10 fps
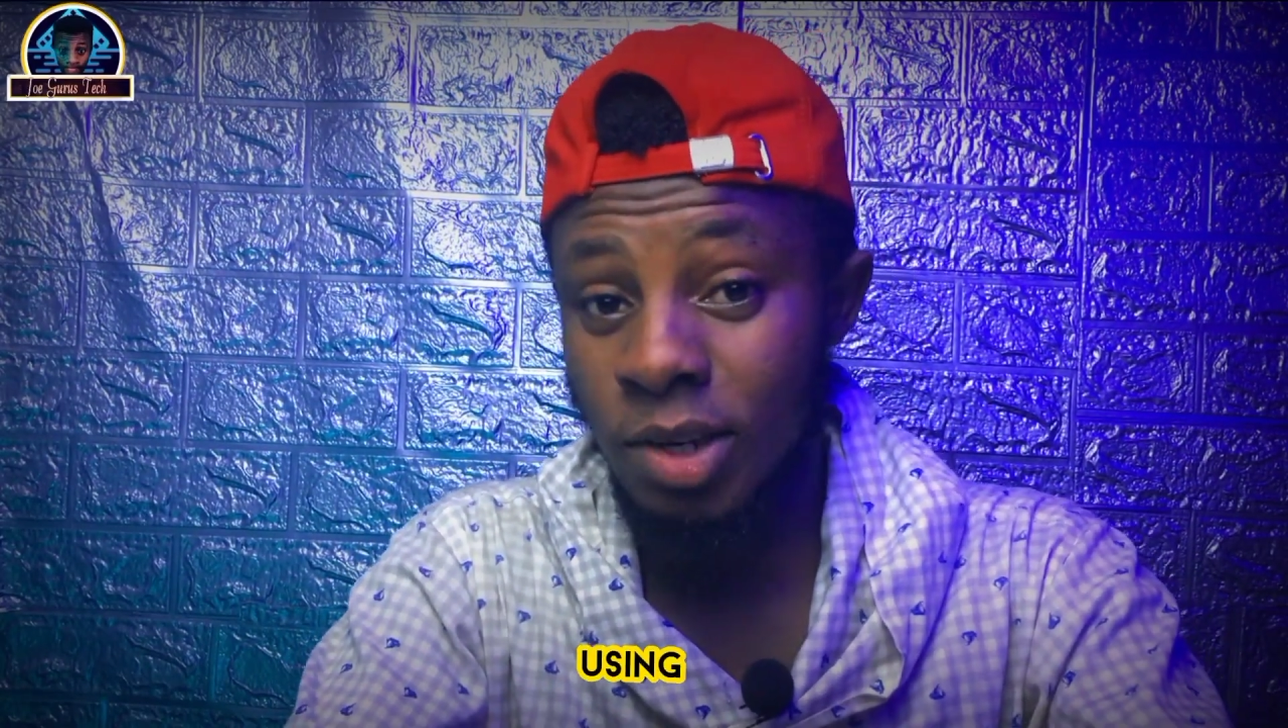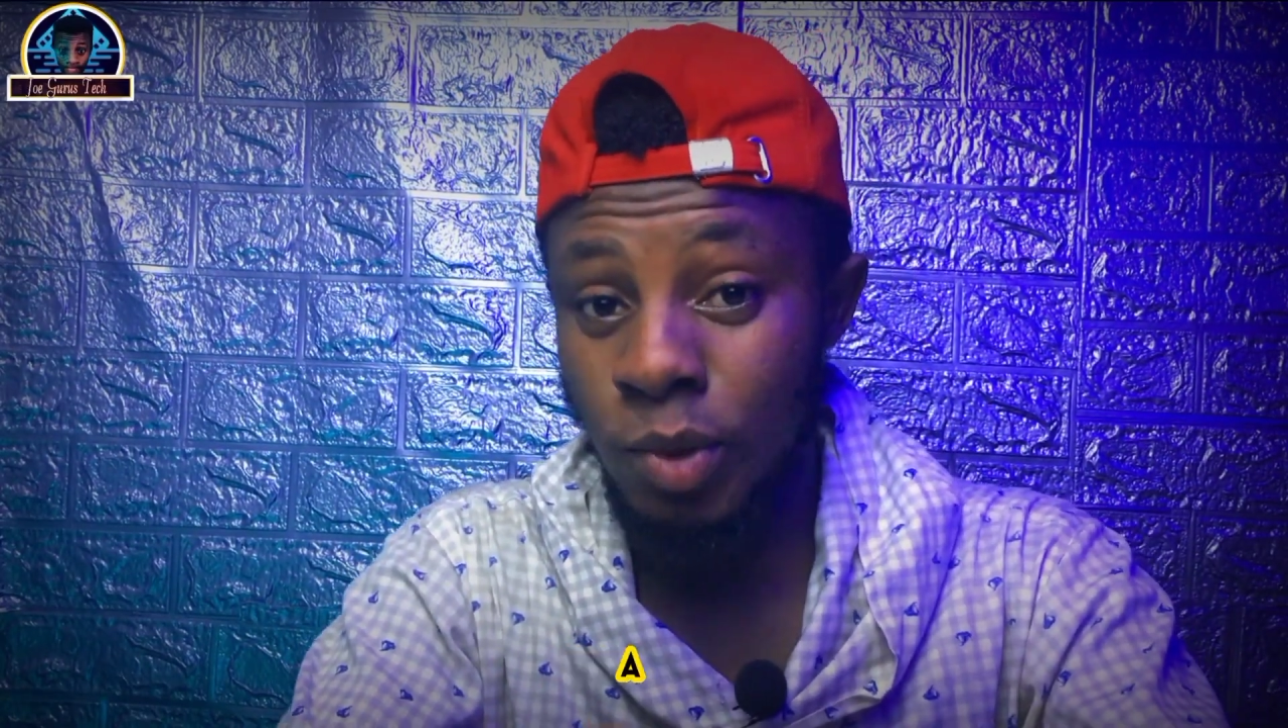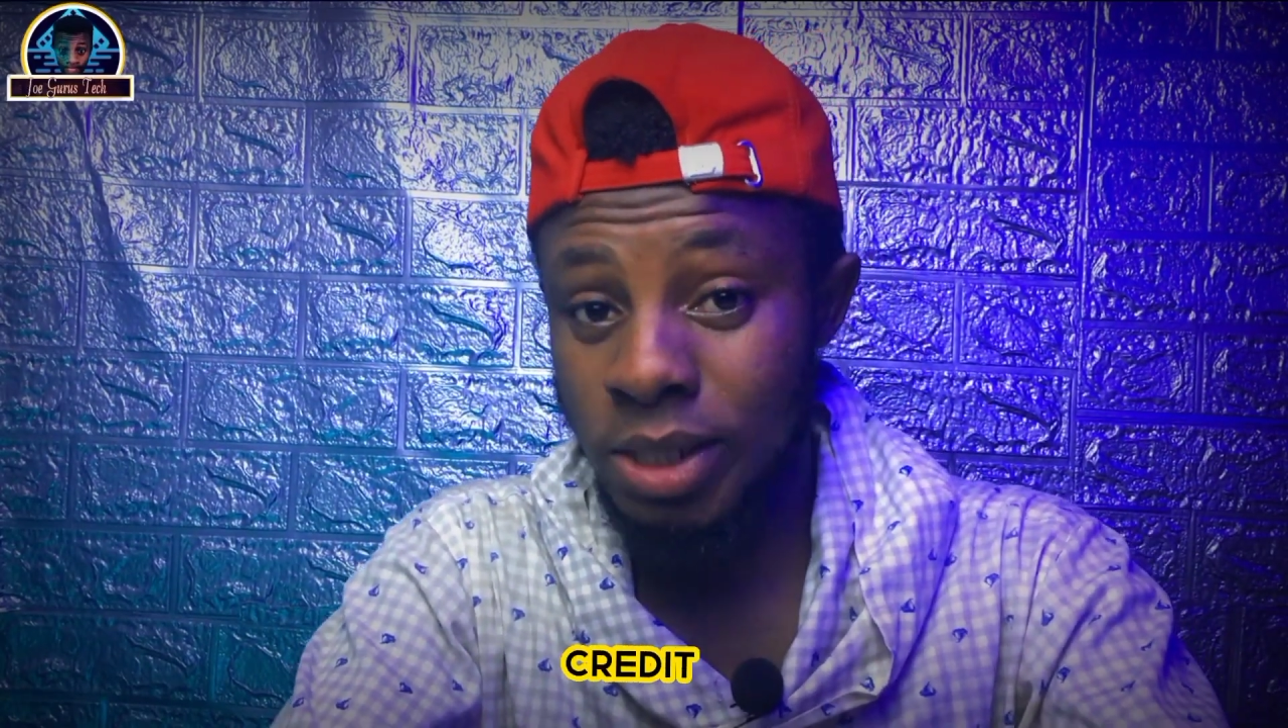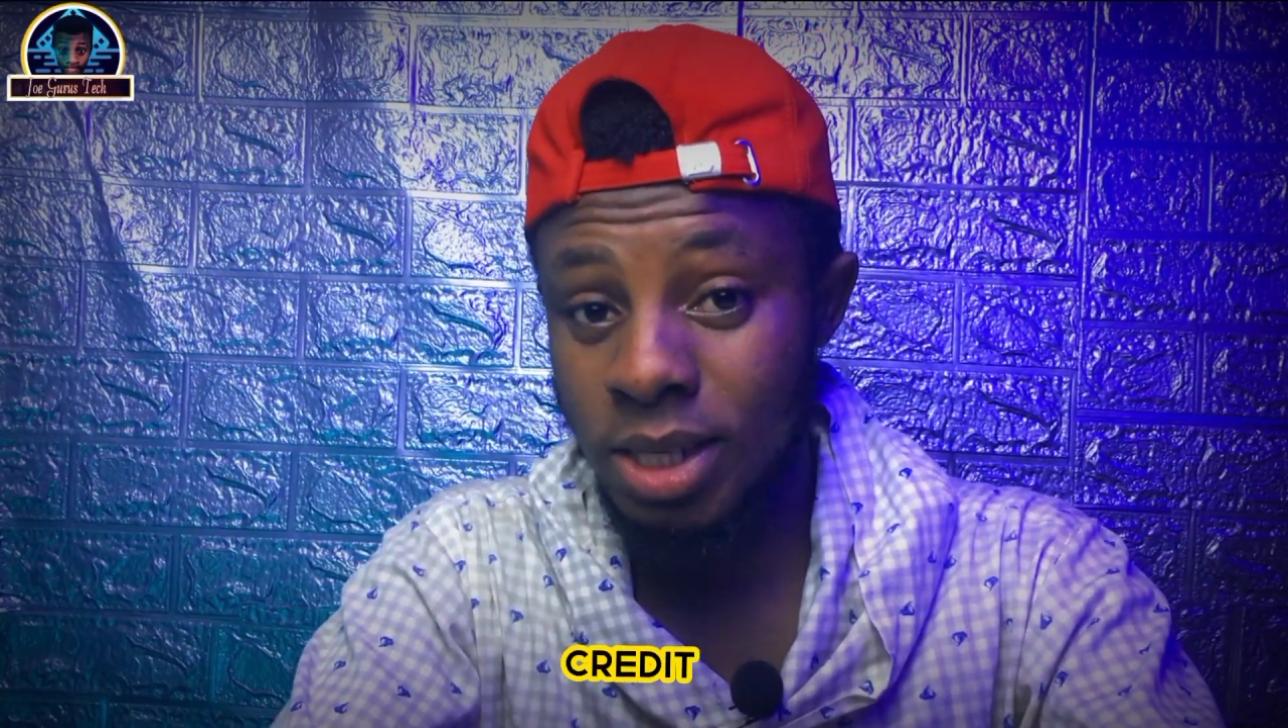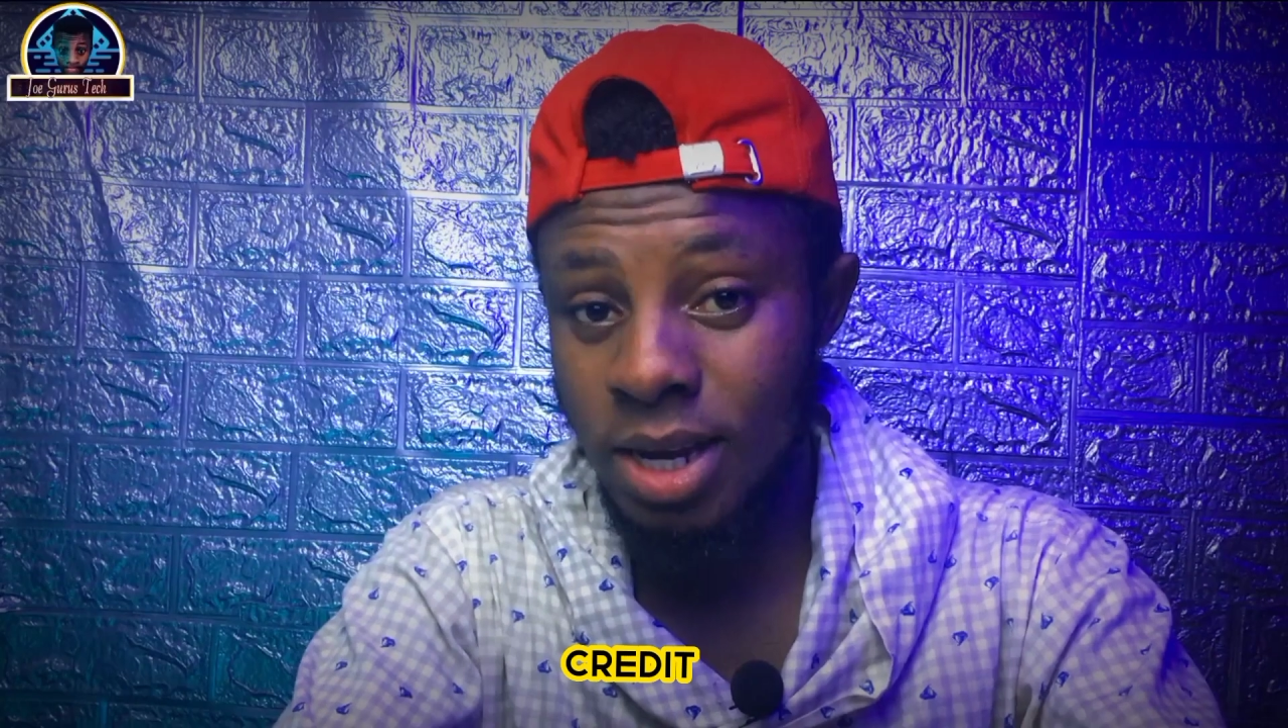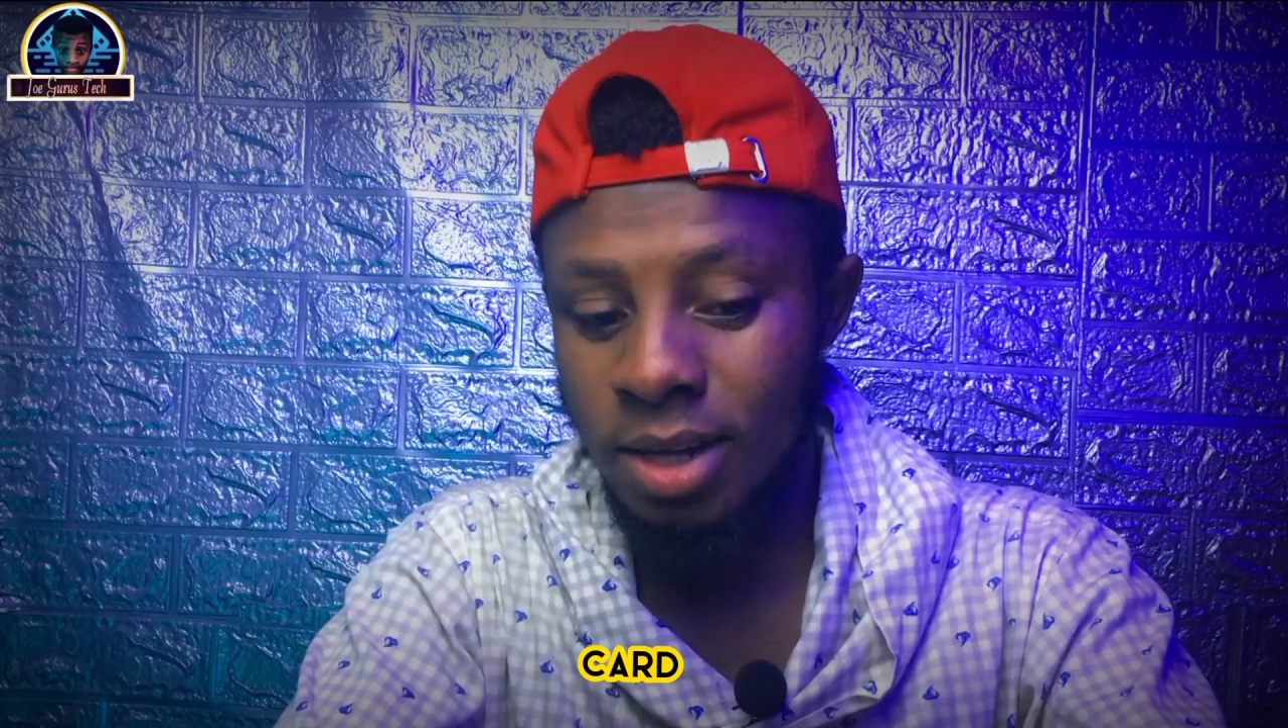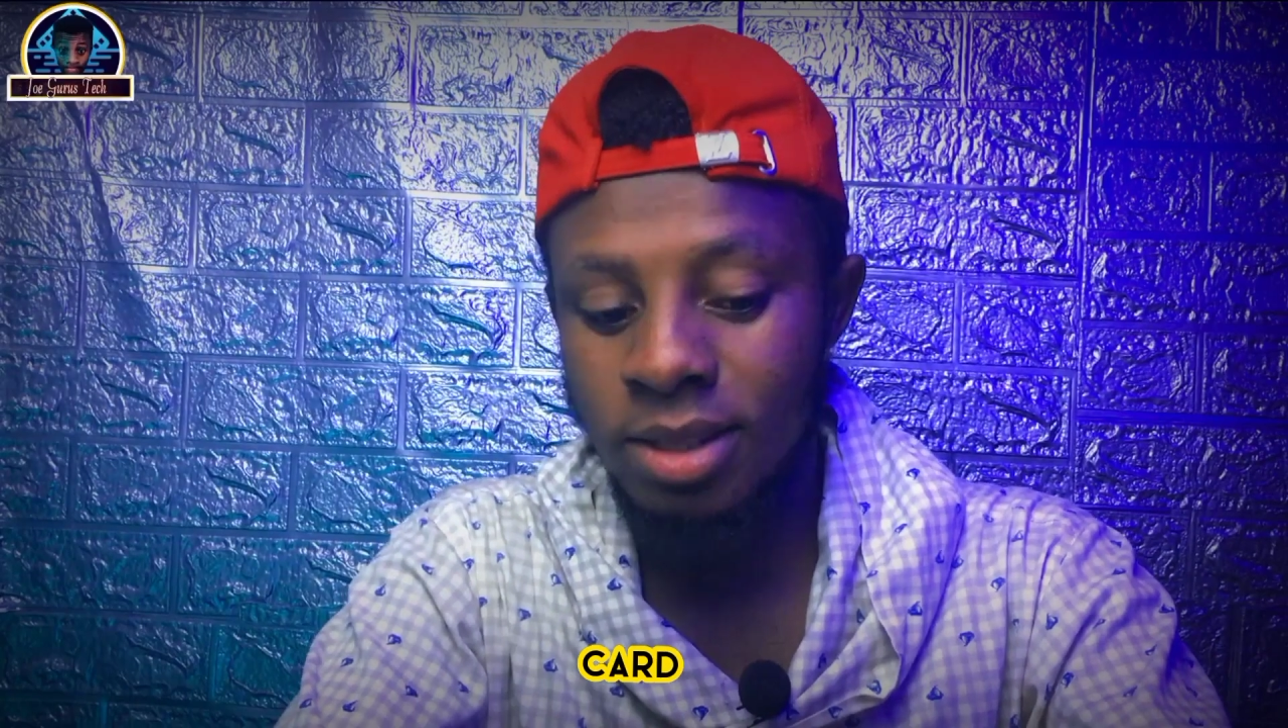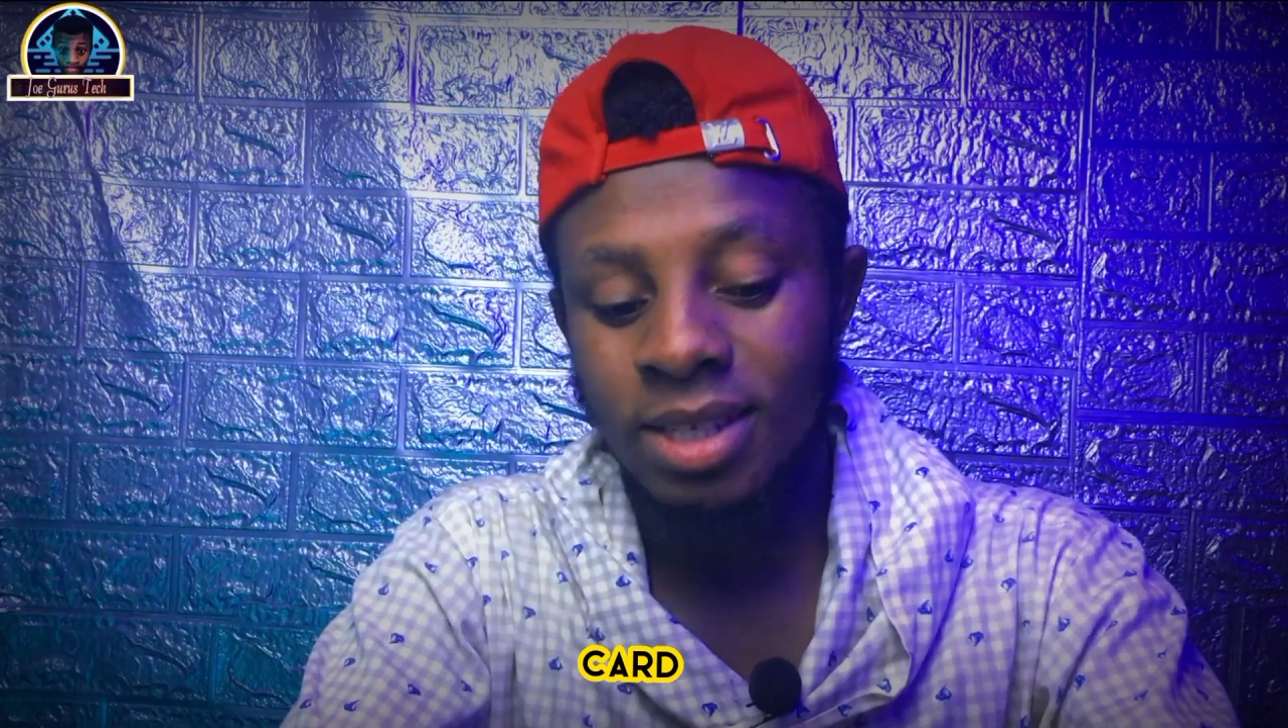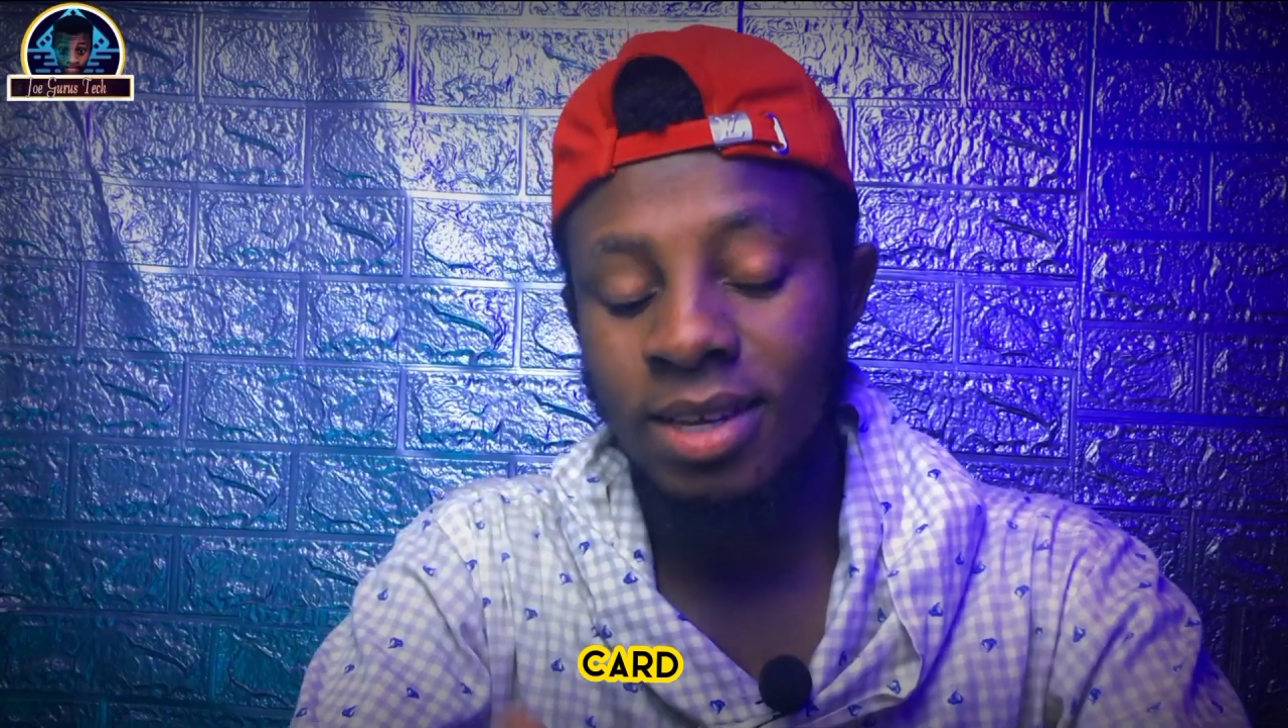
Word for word: credit card